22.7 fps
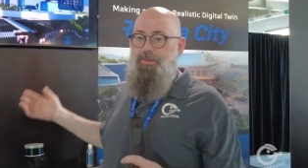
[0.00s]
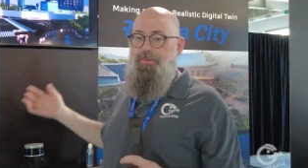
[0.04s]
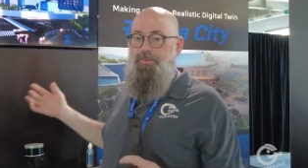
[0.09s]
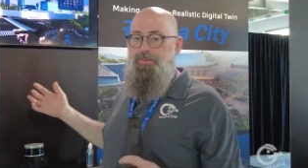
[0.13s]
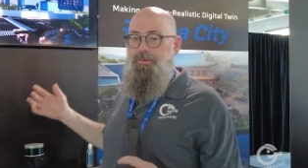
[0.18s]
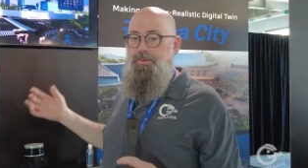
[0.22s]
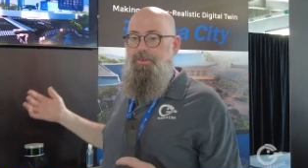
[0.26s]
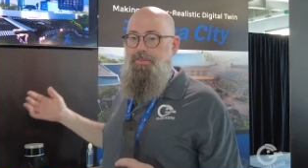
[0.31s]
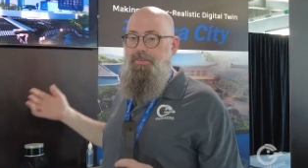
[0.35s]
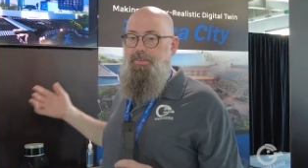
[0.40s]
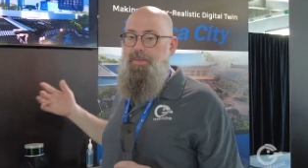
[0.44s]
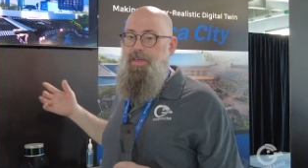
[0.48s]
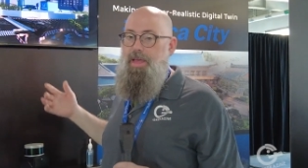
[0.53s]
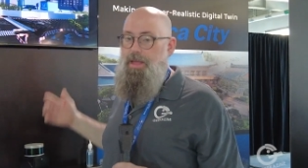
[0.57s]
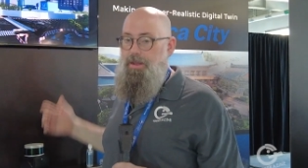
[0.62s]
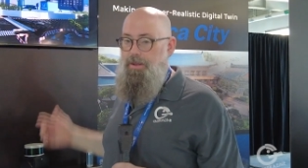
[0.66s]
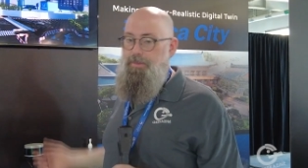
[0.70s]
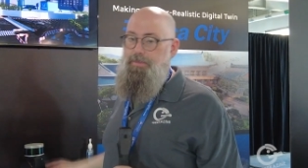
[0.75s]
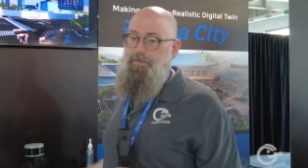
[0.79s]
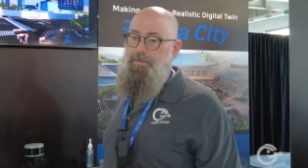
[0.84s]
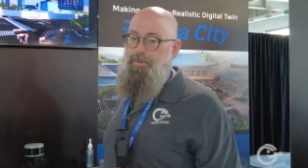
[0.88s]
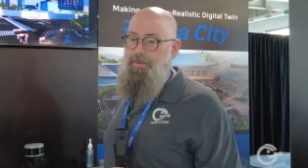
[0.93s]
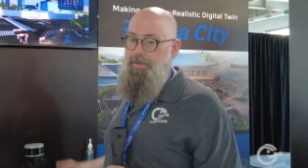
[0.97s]
the streets of
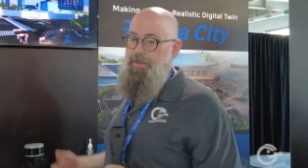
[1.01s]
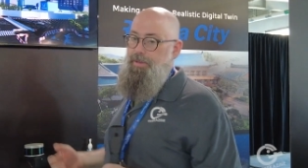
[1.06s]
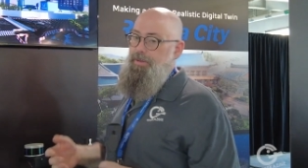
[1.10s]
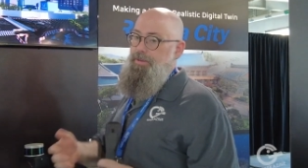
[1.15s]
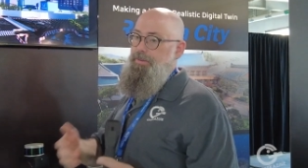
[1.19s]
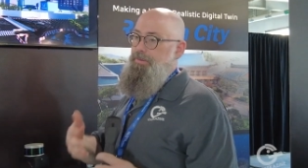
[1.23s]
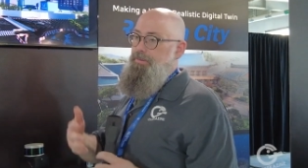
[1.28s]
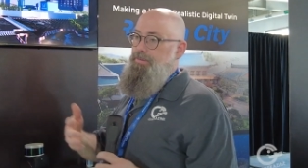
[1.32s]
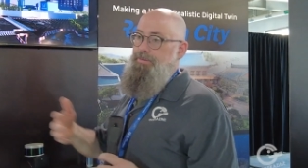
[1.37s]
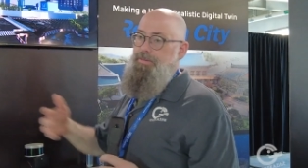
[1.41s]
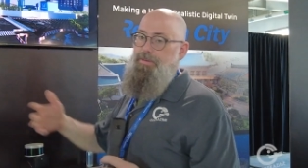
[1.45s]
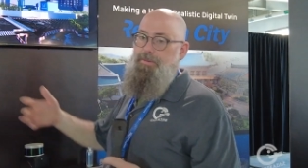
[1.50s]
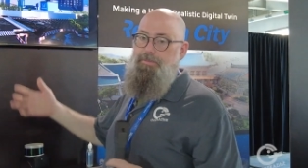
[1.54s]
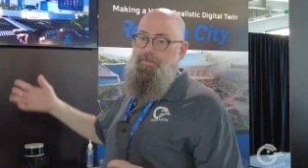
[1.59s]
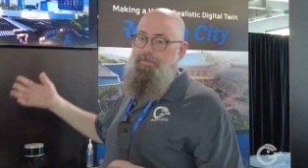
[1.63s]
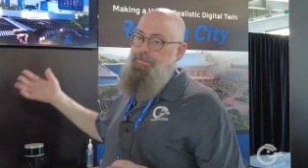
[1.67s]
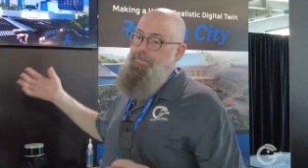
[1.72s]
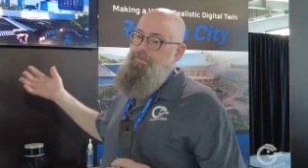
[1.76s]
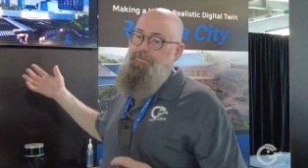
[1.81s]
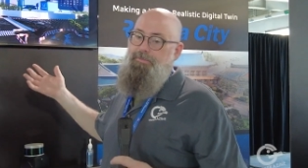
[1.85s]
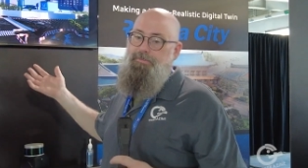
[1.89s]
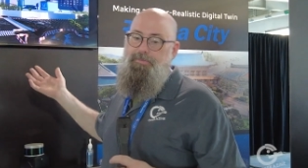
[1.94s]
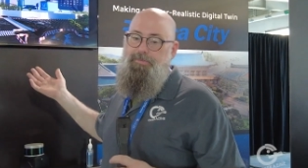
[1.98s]
Gangnam in
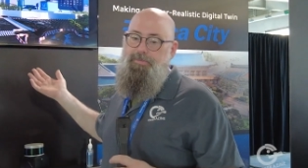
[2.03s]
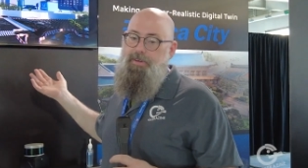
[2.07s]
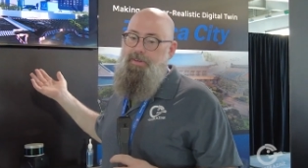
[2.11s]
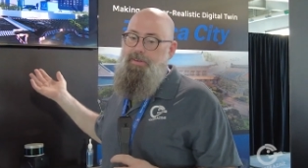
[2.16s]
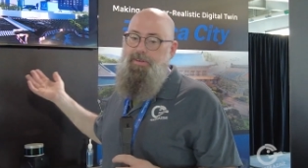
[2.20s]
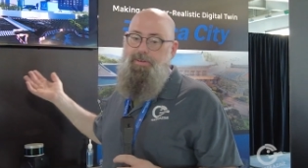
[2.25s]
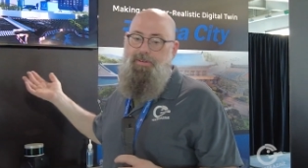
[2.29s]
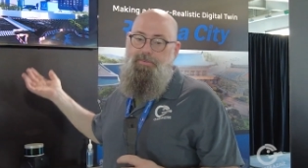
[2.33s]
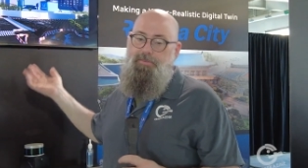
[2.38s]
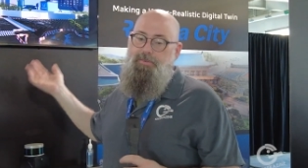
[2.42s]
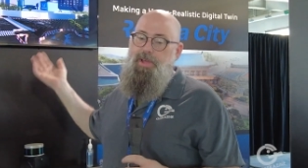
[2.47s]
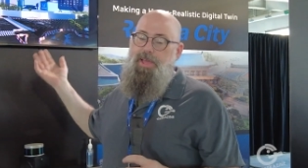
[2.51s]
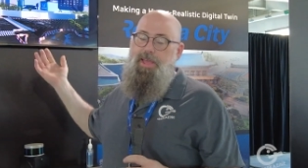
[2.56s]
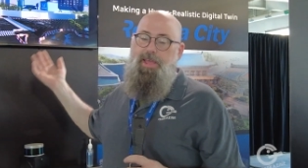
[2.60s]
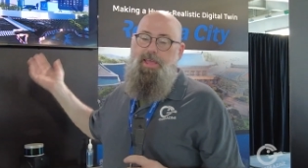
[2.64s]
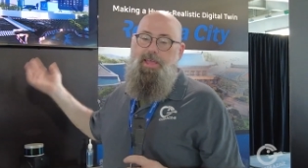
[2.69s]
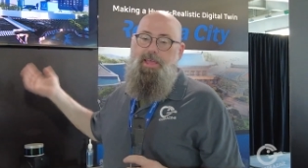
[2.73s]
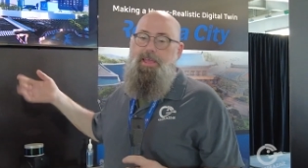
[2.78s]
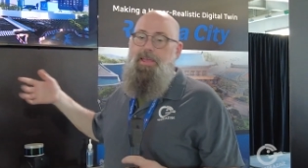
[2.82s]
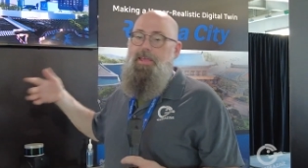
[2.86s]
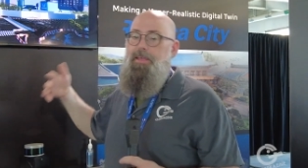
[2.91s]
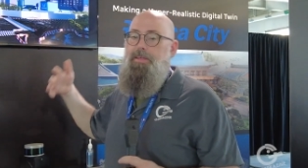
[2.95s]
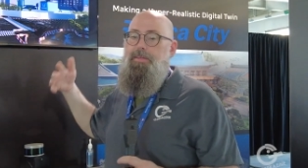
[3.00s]
some fun
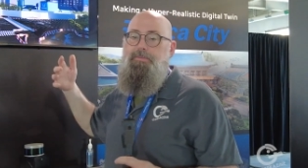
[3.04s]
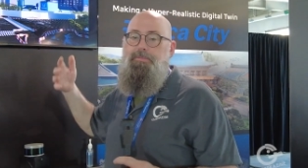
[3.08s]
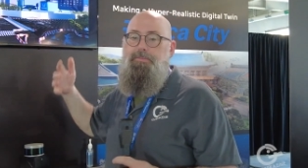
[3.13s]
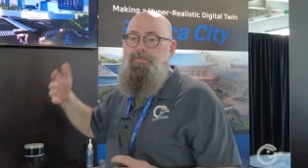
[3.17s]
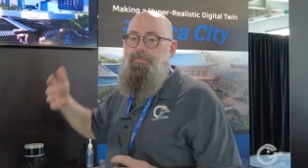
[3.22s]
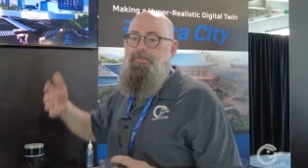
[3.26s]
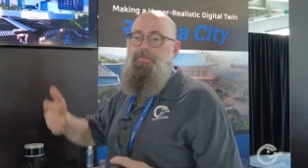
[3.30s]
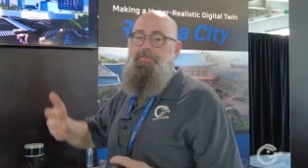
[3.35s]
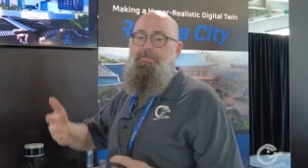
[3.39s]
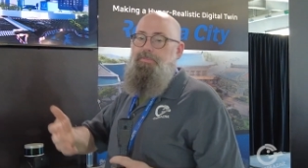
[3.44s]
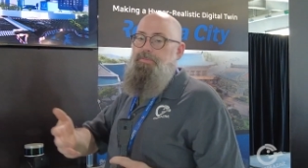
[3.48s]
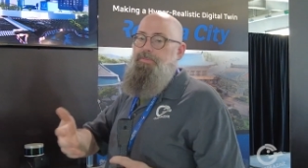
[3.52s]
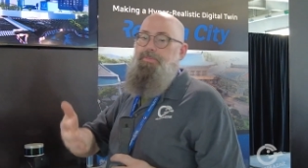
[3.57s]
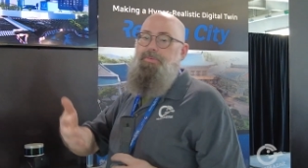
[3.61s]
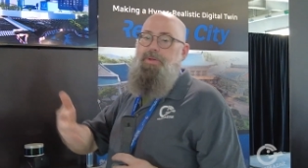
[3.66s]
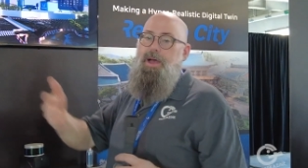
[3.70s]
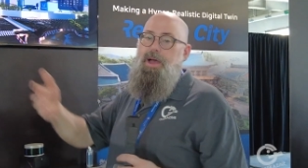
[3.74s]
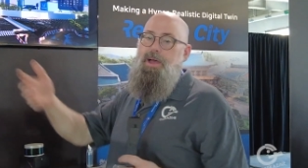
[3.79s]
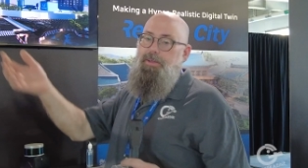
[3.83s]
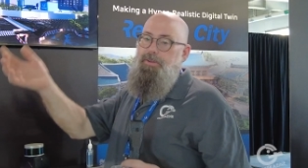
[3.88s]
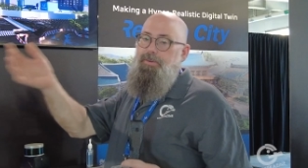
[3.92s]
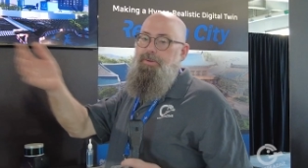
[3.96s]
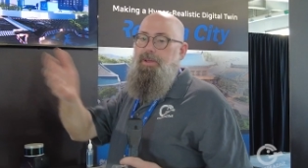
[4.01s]
way
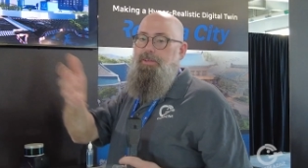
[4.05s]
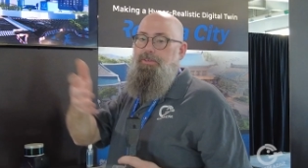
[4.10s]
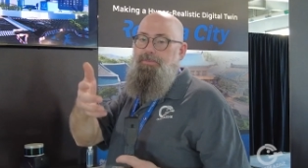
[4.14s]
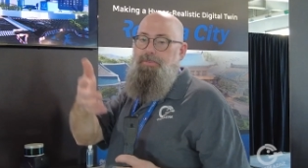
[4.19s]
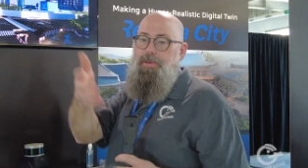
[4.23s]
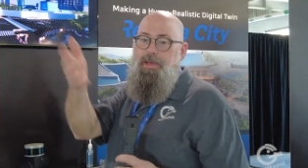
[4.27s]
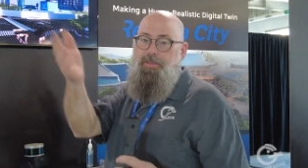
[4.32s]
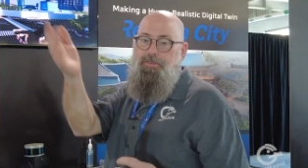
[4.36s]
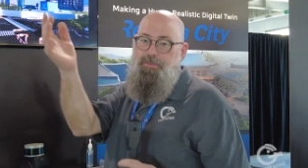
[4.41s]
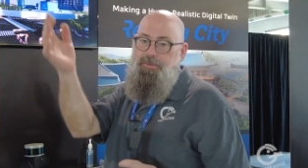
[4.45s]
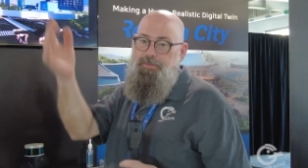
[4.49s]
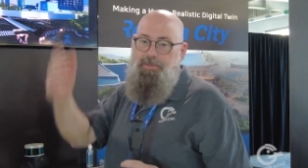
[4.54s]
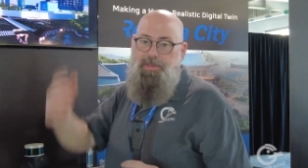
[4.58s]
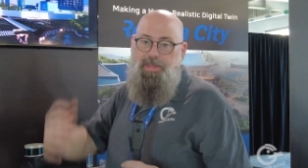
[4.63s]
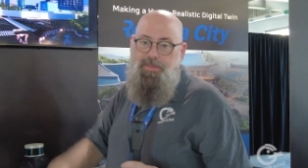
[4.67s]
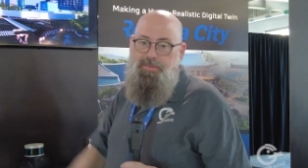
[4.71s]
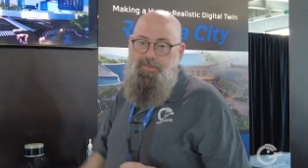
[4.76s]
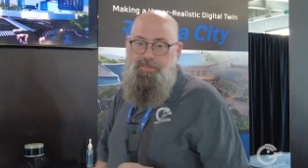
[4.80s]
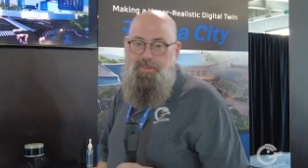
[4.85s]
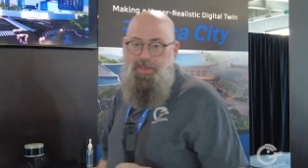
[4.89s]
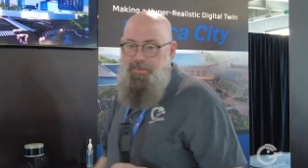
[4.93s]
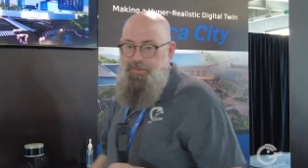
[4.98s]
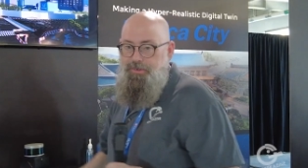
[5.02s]
on your Xbox or
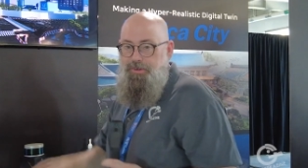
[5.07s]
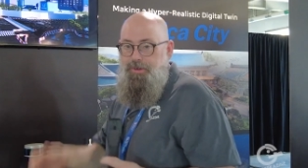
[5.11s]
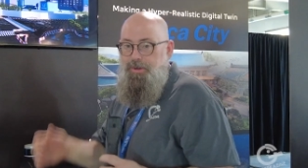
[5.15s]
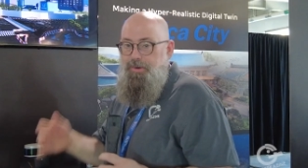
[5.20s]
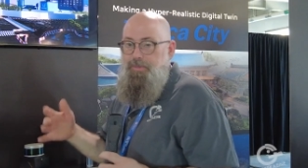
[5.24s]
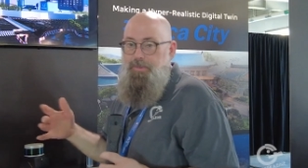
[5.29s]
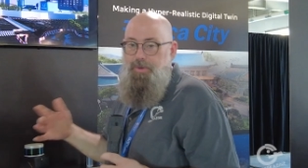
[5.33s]
PlayStation or